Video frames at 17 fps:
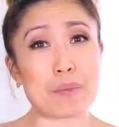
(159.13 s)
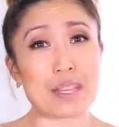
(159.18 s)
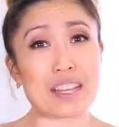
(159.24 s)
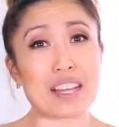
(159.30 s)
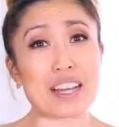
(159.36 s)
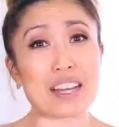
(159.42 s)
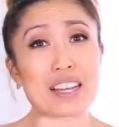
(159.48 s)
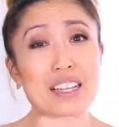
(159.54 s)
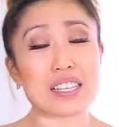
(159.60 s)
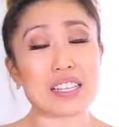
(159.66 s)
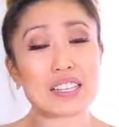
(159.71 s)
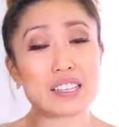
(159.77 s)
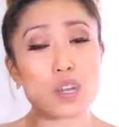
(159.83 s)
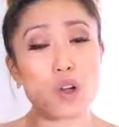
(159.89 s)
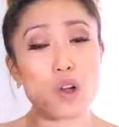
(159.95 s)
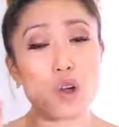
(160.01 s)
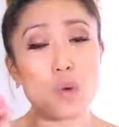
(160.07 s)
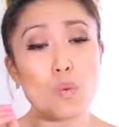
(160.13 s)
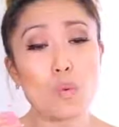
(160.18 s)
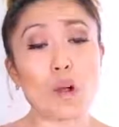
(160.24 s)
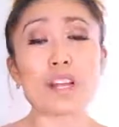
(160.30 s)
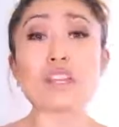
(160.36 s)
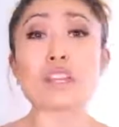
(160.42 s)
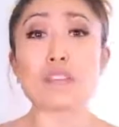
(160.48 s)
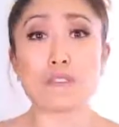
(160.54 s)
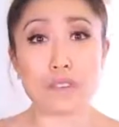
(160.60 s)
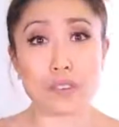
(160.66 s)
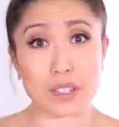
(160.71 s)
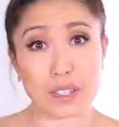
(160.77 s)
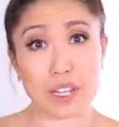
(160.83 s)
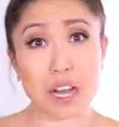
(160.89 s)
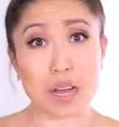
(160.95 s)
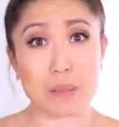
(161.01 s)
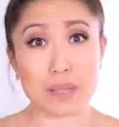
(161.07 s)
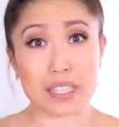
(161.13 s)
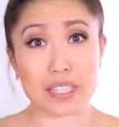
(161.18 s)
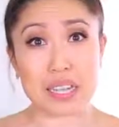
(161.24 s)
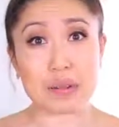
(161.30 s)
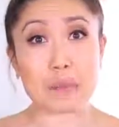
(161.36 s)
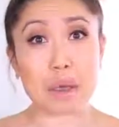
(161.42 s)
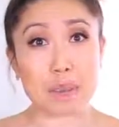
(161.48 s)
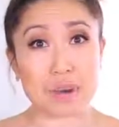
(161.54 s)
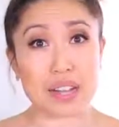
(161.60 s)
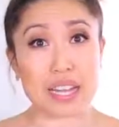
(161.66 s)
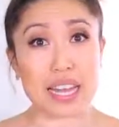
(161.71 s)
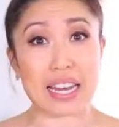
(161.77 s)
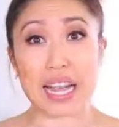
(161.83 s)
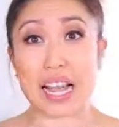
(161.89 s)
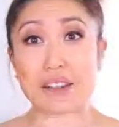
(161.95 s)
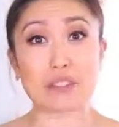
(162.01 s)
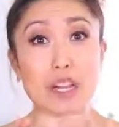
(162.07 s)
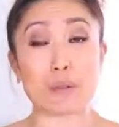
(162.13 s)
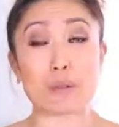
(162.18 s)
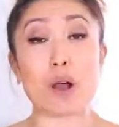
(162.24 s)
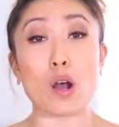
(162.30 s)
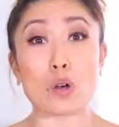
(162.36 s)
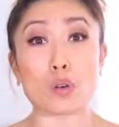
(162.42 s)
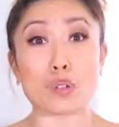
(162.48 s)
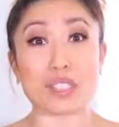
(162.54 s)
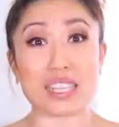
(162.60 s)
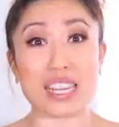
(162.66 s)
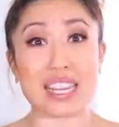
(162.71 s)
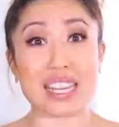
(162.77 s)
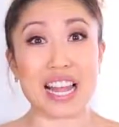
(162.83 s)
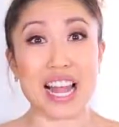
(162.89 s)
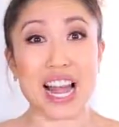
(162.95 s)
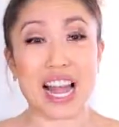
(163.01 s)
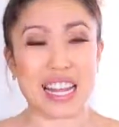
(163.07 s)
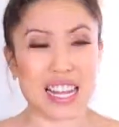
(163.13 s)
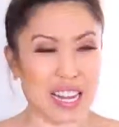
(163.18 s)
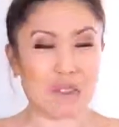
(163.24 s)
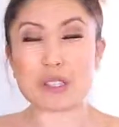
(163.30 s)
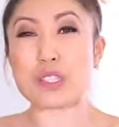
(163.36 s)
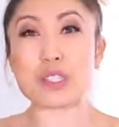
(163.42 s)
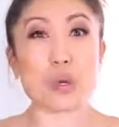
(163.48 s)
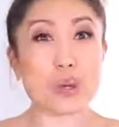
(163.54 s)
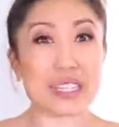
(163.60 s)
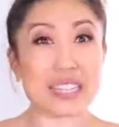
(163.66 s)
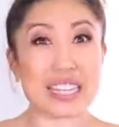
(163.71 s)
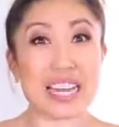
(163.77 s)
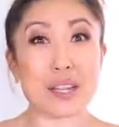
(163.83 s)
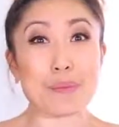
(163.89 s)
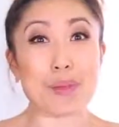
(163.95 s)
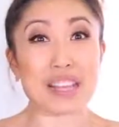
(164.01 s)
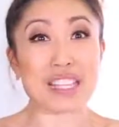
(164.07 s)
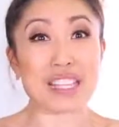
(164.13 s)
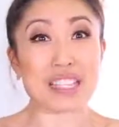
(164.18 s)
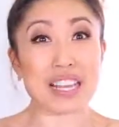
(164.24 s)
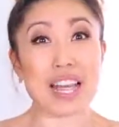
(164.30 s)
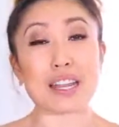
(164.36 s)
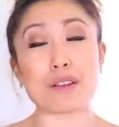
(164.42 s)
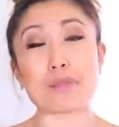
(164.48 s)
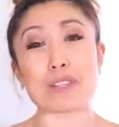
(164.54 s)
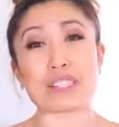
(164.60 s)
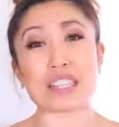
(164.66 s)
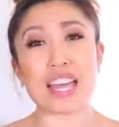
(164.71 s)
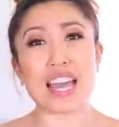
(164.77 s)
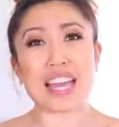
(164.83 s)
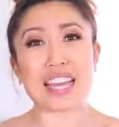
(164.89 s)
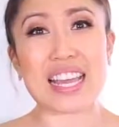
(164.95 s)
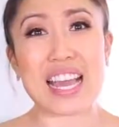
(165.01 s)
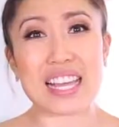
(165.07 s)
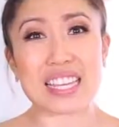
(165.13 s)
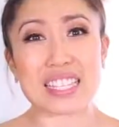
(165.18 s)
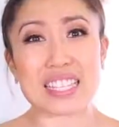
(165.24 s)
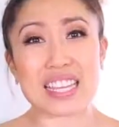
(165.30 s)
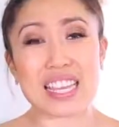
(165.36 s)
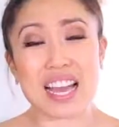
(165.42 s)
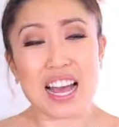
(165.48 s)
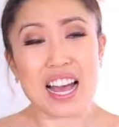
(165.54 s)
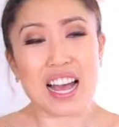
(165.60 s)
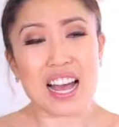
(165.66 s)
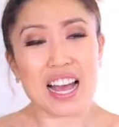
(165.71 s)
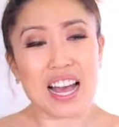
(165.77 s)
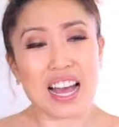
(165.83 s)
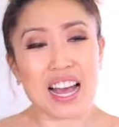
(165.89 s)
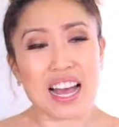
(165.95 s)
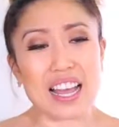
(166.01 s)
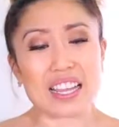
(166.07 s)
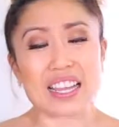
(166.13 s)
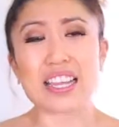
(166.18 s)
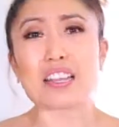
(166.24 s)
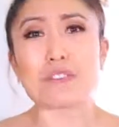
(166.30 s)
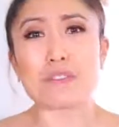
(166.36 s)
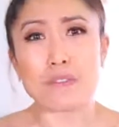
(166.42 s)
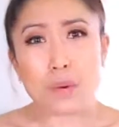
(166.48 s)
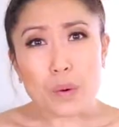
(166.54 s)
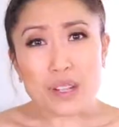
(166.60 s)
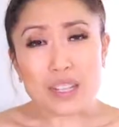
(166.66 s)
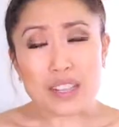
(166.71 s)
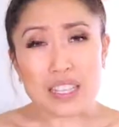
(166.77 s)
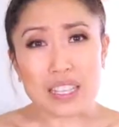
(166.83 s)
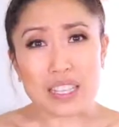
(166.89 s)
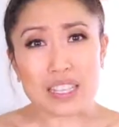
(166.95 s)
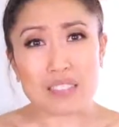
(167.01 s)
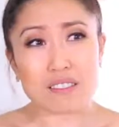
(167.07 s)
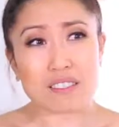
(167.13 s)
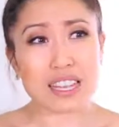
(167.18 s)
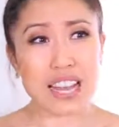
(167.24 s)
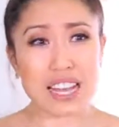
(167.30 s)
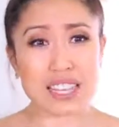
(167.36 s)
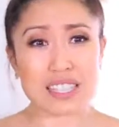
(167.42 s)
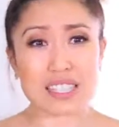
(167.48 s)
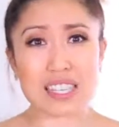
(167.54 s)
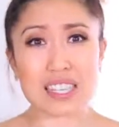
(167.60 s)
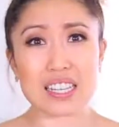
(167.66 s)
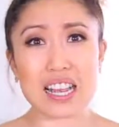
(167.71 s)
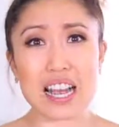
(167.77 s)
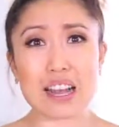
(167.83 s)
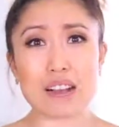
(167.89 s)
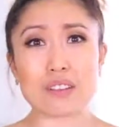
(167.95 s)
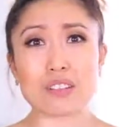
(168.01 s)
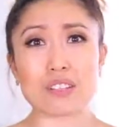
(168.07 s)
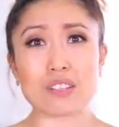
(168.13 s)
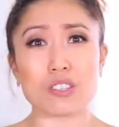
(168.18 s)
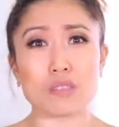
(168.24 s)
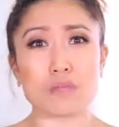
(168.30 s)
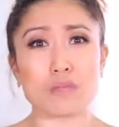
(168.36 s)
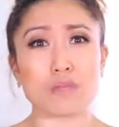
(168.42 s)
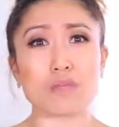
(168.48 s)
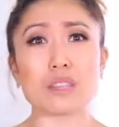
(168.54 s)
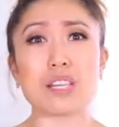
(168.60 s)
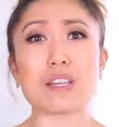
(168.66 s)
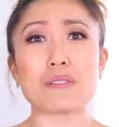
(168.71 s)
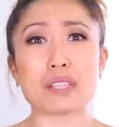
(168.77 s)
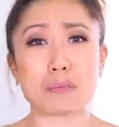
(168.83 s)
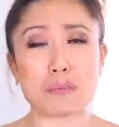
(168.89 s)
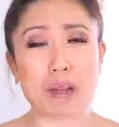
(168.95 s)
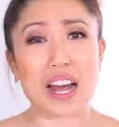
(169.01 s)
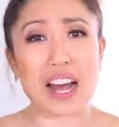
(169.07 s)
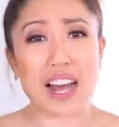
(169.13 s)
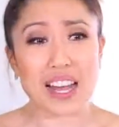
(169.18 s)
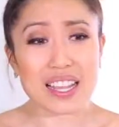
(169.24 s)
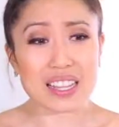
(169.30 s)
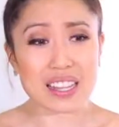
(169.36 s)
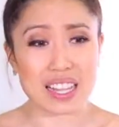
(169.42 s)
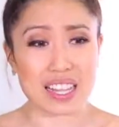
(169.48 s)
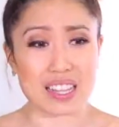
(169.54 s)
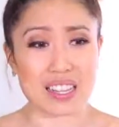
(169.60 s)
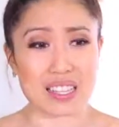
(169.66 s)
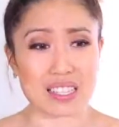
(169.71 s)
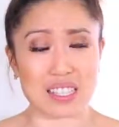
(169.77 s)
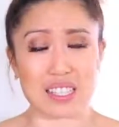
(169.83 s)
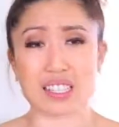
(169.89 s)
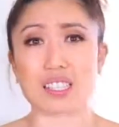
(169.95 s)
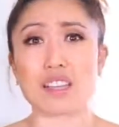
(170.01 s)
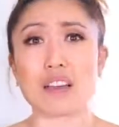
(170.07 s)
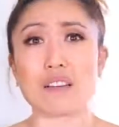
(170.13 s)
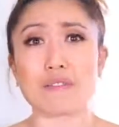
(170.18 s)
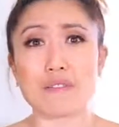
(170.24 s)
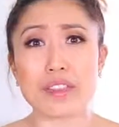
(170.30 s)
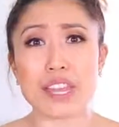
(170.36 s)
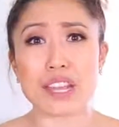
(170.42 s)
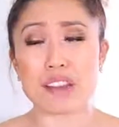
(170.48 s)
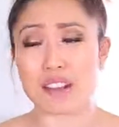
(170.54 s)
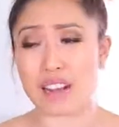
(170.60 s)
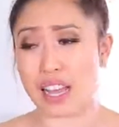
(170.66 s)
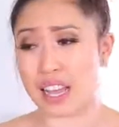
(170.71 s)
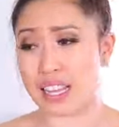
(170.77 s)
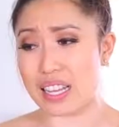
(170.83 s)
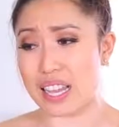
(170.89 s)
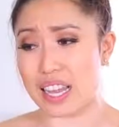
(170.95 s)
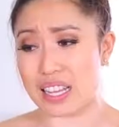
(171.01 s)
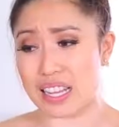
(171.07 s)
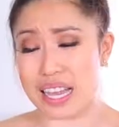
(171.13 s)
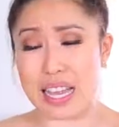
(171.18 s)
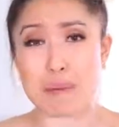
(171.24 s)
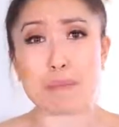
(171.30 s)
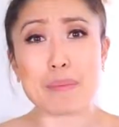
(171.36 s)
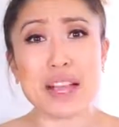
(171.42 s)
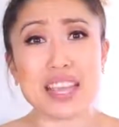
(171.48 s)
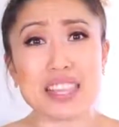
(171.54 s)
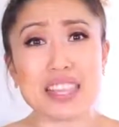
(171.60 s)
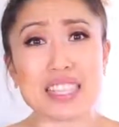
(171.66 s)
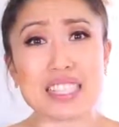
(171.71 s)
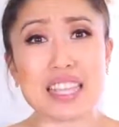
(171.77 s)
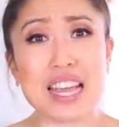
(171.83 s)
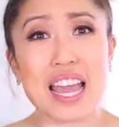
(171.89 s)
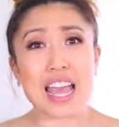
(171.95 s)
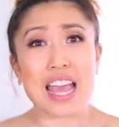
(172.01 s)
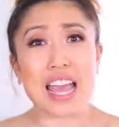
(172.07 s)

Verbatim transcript: because one of the first comments I remember getting after I posted that I was so excited about this line was, Cassey, I can't afford this. Or Cassey, how could you leave us behind like this? It's not fair. I, I can't buy this.